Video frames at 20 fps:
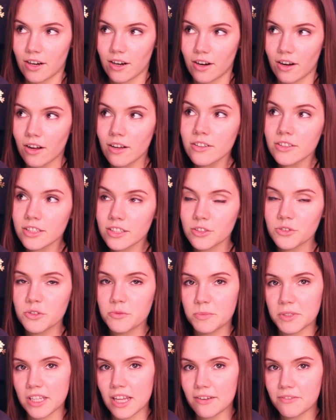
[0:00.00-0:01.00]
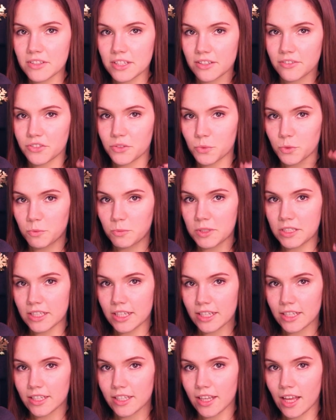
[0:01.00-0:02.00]
Also, it would be lovely if it would be
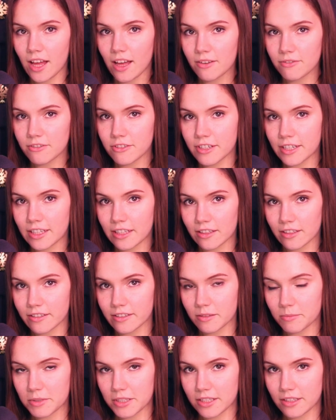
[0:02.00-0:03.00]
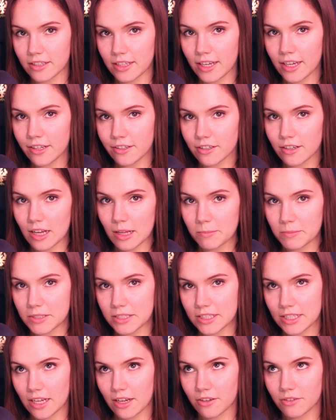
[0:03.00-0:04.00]
like hovering a little bit in the air, up
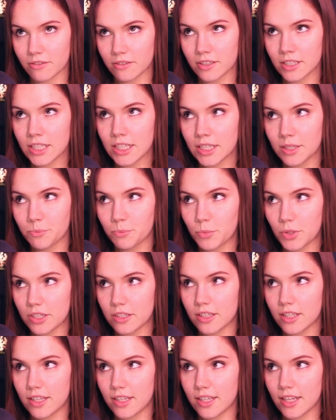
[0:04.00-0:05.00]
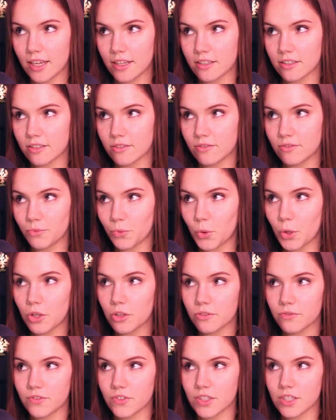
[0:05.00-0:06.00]
and down, but that
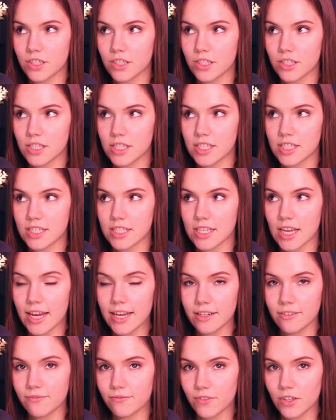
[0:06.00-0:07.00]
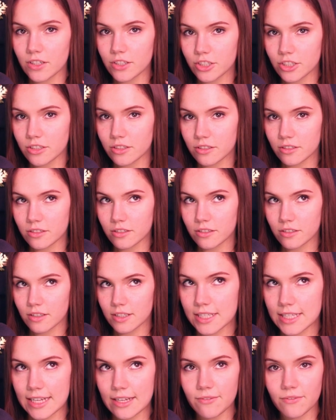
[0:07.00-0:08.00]
involves sine function?
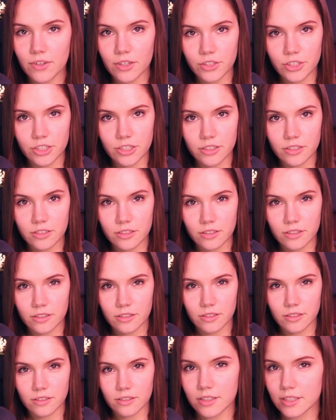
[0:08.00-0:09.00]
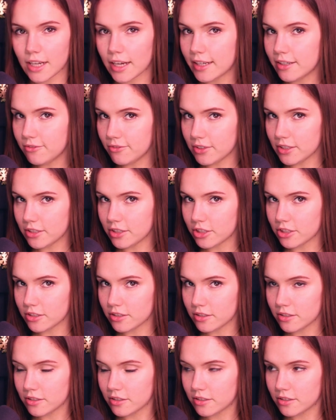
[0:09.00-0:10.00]
Sin function? Sine function?
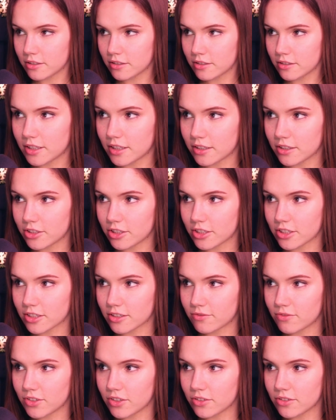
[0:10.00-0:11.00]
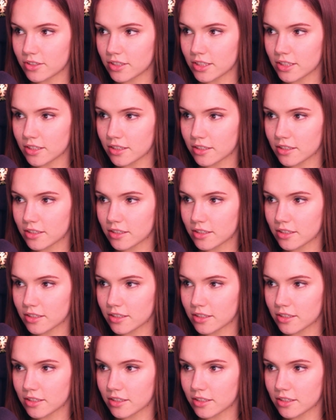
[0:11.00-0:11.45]
English is confusing.